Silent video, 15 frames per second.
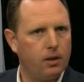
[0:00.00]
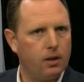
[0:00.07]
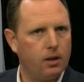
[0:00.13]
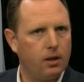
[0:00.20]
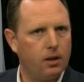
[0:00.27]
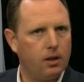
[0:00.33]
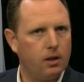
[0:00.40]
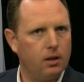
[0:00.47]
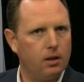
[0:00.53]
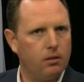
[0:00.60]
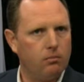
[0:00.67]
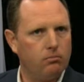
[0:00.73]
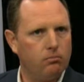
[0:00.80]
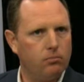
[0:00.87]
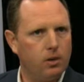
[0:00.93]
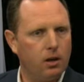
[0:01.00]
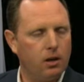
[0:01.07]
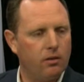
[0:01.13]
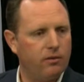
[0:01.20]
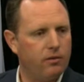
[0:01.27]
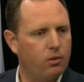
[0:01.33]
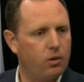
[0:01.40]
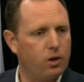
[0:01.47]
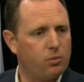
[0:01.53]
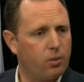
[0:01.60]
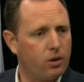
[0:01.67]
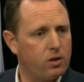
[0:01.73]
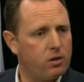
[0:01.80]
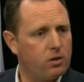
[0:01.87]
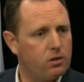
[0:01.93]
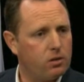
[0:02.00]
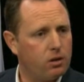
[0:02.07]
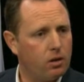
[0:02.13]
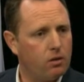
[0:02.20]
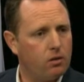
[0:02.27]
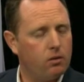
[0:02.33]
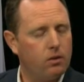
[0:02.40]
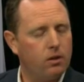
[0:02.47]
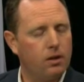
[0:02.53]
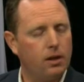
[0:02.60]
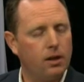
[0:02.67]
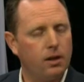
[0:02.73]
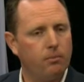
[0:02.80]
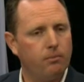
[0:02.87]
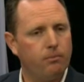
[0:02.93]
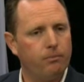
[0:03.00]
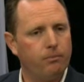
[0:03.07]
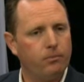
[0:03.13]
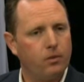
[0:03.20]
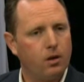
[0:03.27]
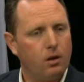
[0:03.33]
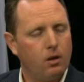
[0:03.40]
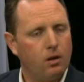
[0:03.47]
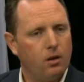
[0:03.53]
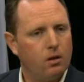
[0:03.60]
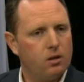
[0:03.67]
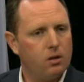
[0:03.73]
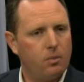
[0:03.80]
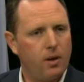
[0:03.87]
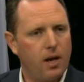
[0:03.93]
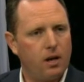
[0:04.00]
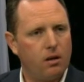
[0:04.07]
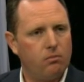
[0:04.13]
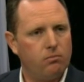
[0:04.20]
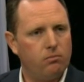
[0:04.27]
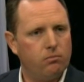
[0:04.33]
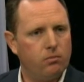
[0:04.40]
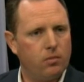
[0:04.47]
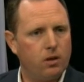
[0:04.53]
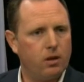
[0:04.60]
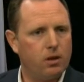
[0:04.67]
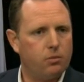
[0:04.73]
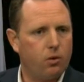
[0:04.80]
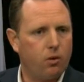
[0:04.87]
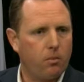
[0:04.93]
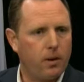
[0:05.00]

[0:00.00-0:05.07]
can feel those pressures. So it's about I think it's more